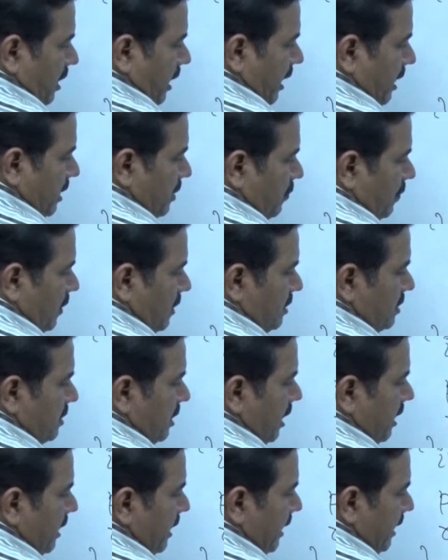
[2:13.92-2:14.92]
8 ones
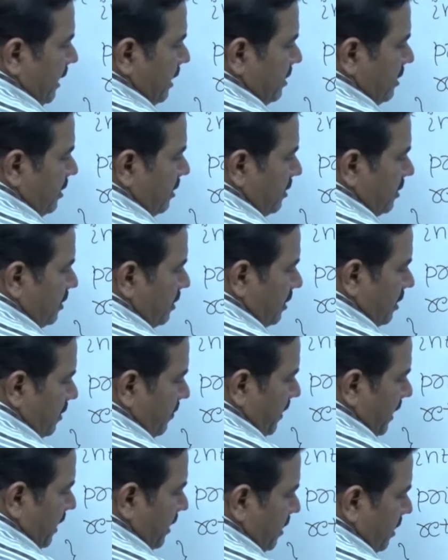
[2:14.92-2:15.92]
are 8,
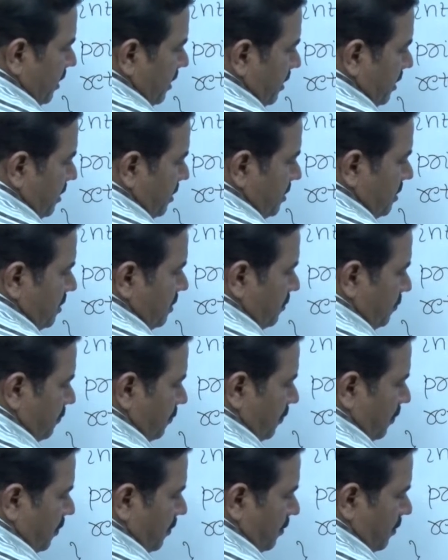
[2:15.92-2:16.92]
remainder is
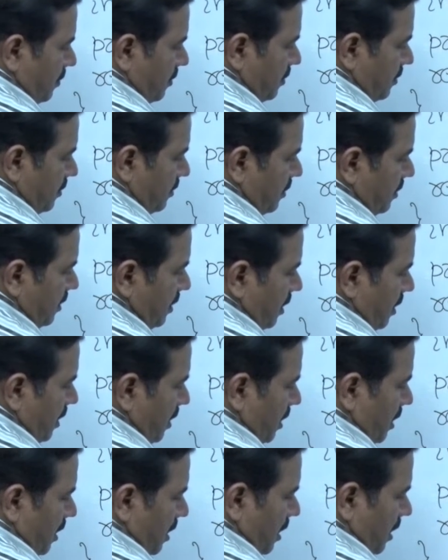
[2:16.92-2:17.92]
4.
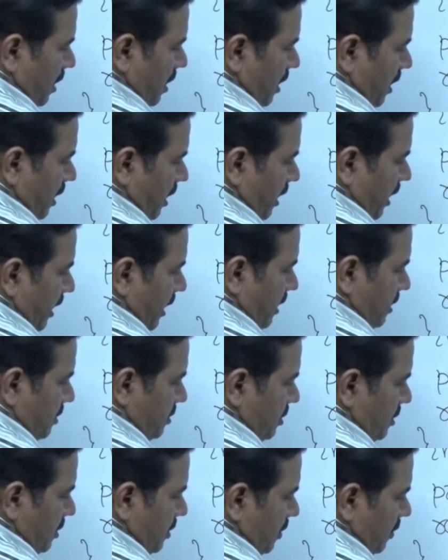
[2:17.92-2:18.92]
8
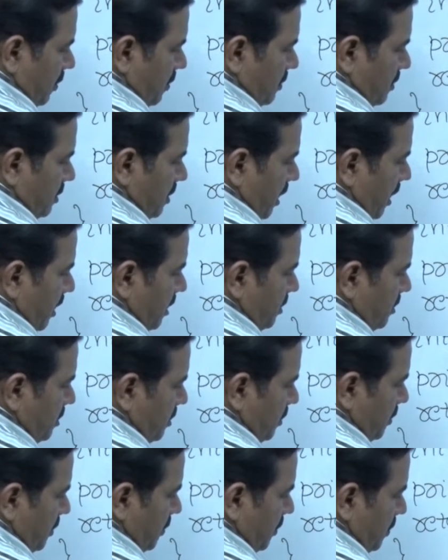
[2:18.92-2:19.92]
zeros are
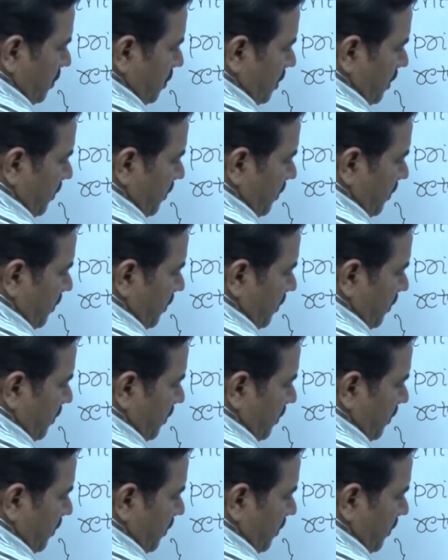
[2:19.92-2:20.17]
0,